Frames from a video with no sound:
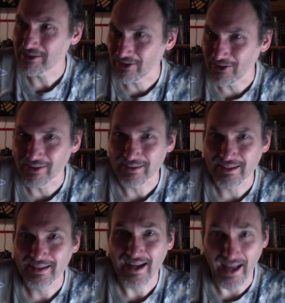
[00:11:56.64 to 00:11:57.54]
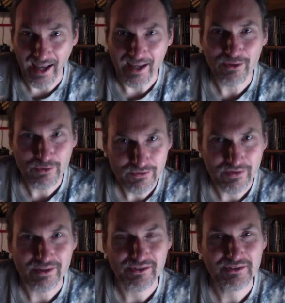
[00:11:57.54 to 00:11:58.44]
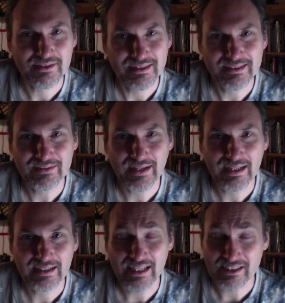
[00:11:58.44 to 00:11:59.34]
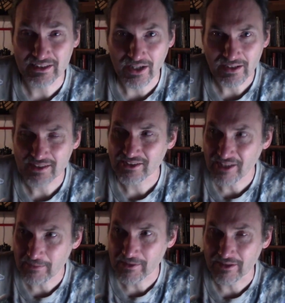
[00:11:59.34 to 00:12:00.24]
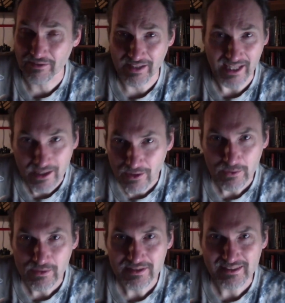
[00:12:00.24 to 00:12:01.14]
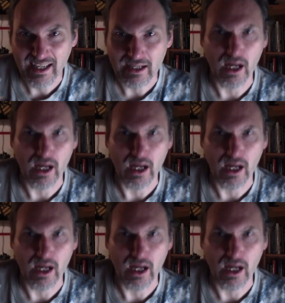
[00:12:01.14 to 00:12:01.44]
called I Universe, right? It's not a statement of ego saying,